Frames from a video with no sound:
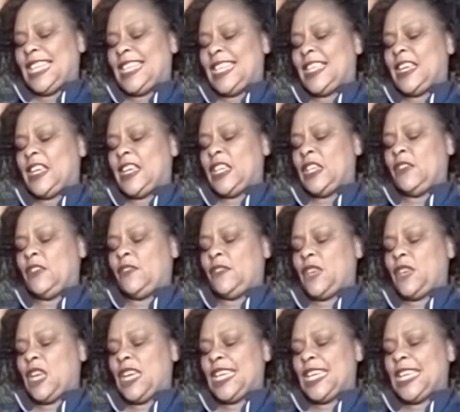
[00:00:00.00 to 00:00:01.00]
that you've
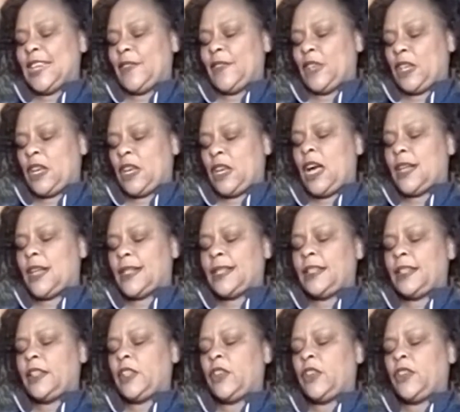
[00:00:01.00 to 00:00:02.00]
given a
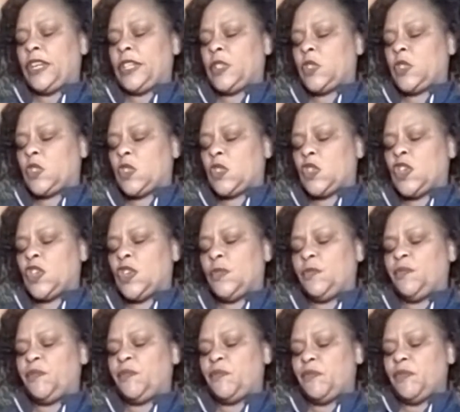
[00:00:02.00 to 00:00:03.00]
cocktail a great stir.